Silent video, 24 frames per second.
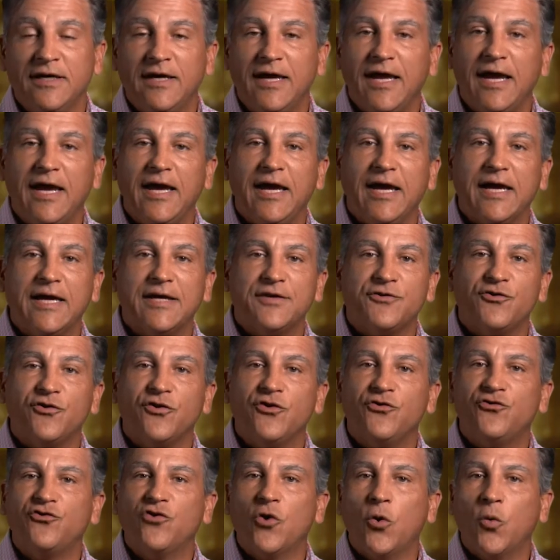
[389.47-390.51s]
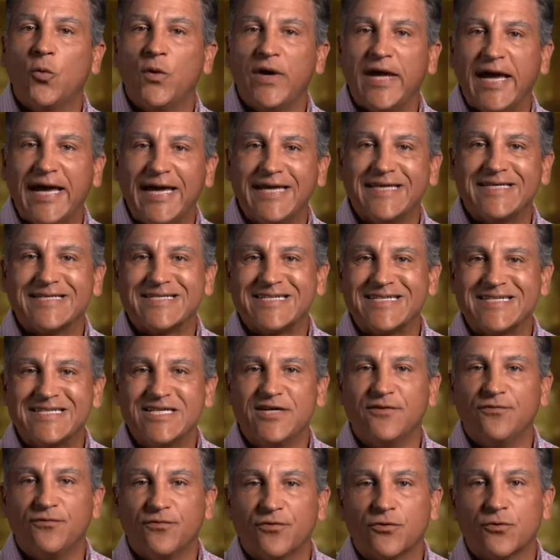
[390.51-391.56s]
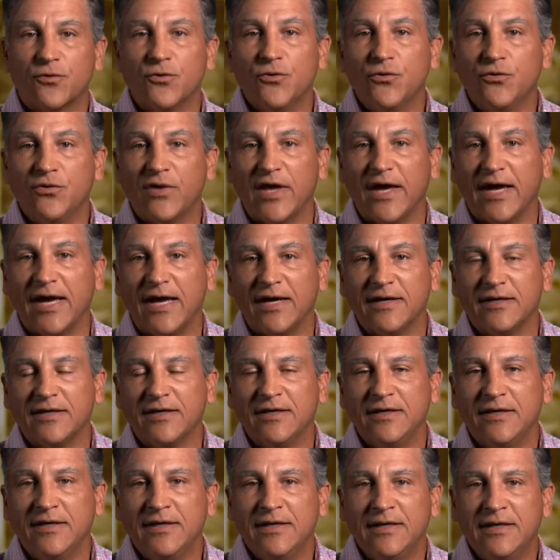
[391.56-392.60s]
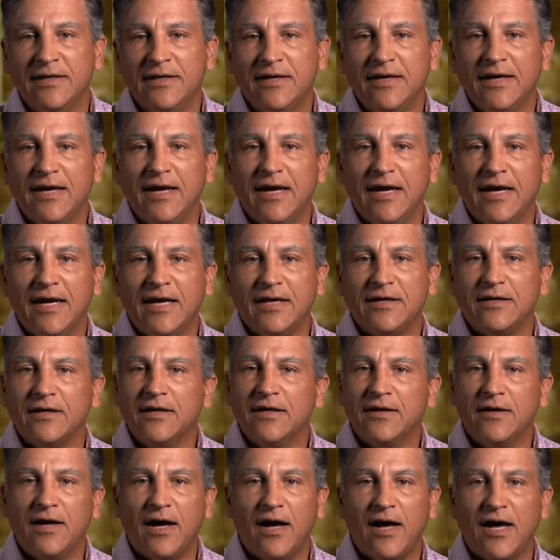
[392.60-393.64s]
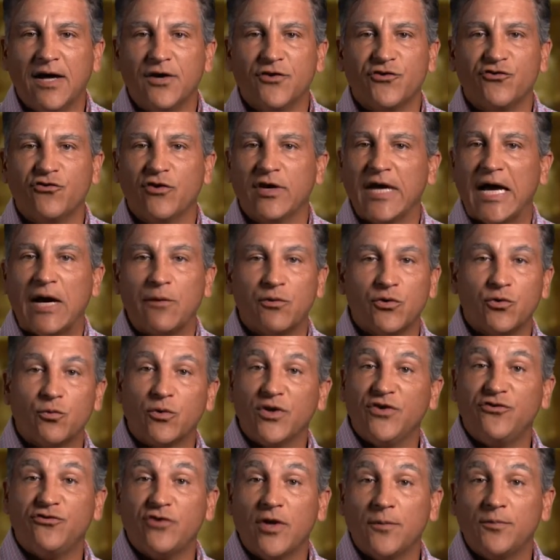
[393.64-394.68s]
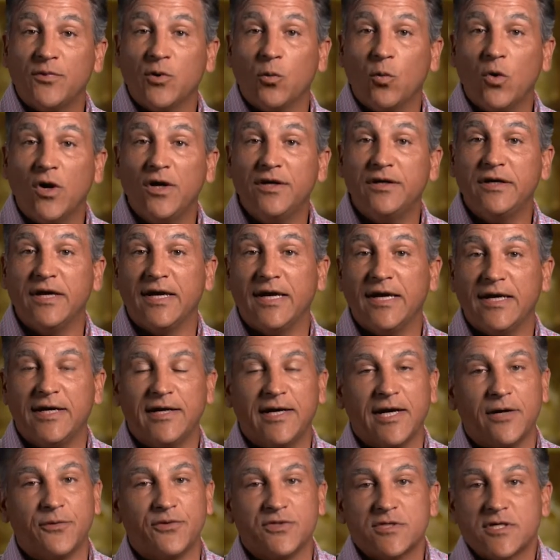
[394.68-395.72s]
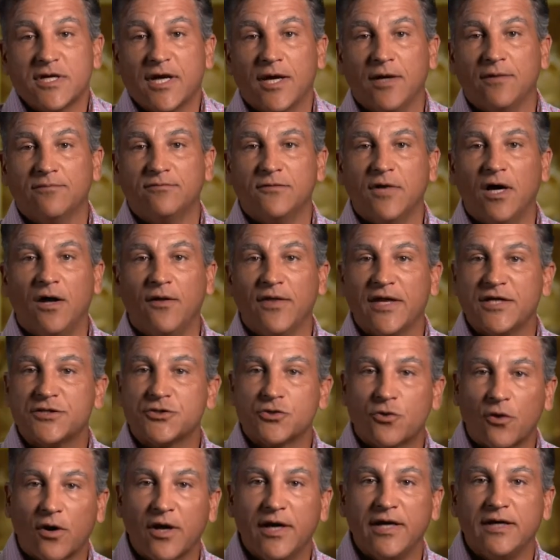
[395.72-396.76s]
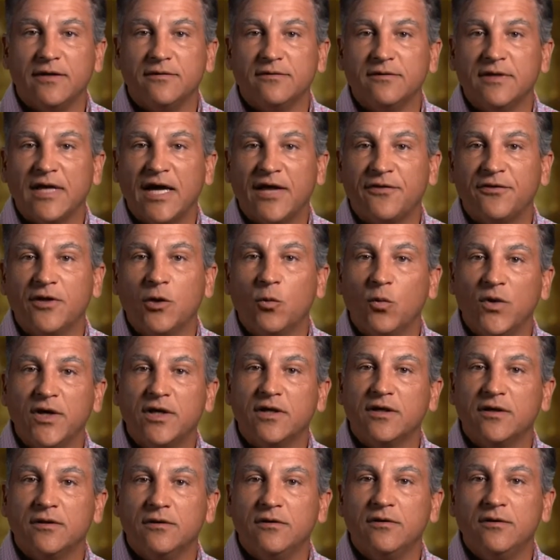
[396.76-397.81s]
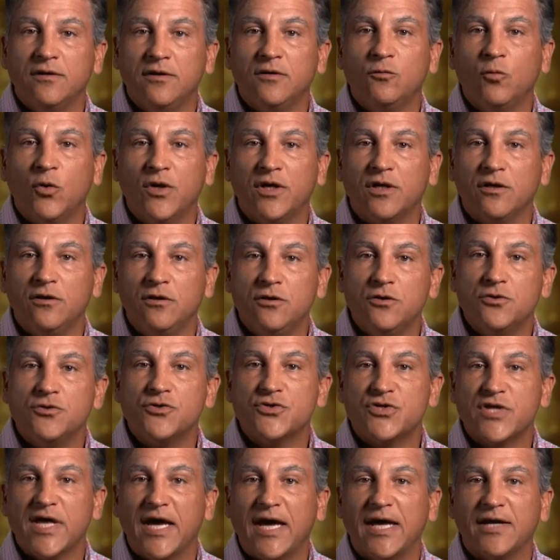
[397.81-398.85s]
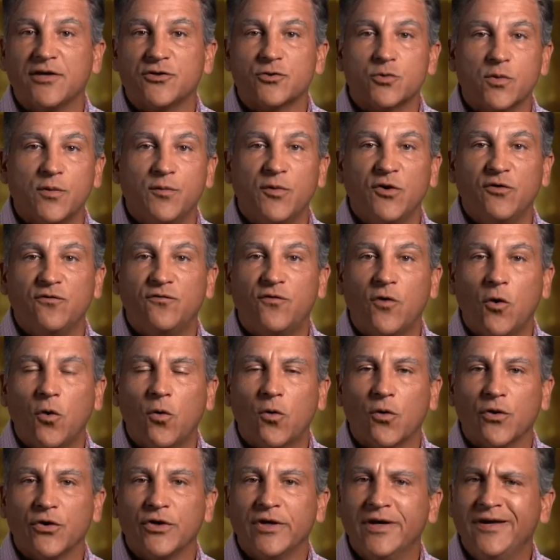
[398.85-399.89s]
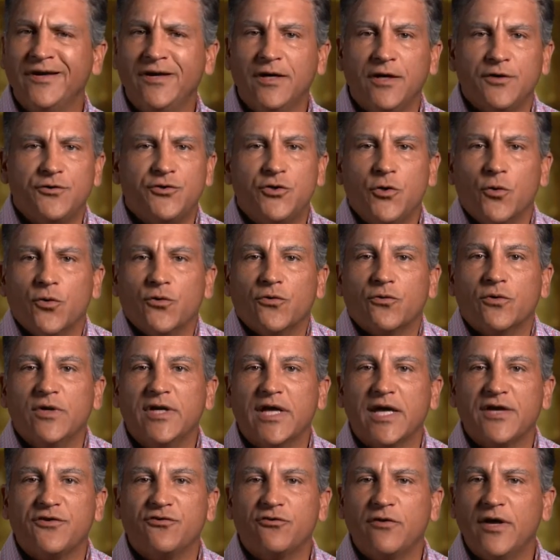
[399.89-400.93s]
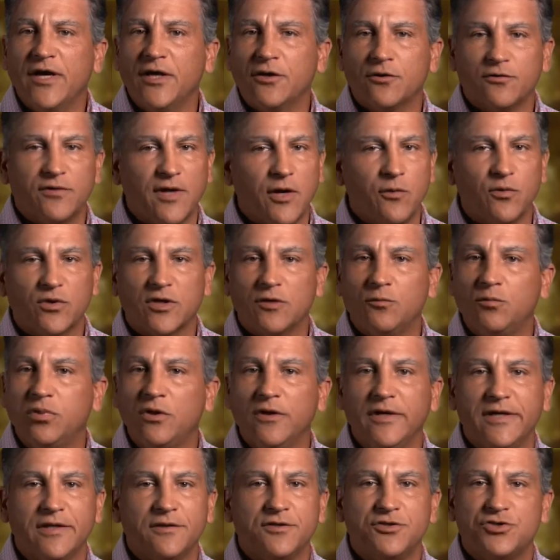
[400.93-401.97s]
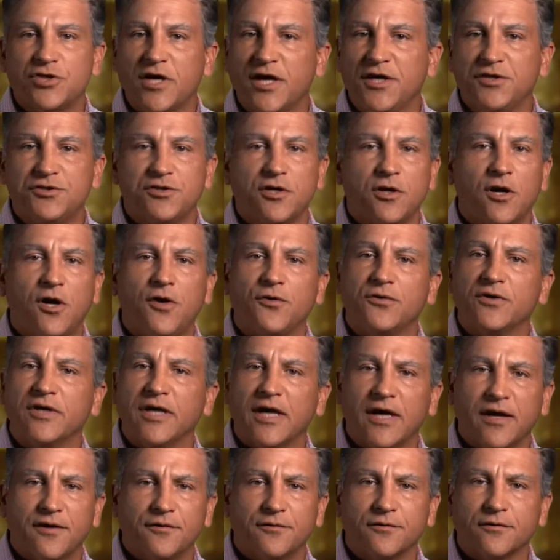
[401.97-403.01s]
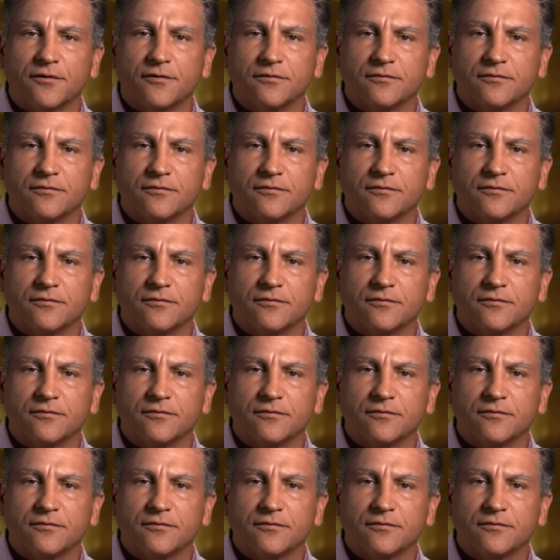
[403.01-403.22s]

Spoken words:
And so we had to sift through that. And honestly, I would read something one day and I would say, oh, that's great. I think we can use that as we move forward. 2 or 3 days later, they would completely change it altogether.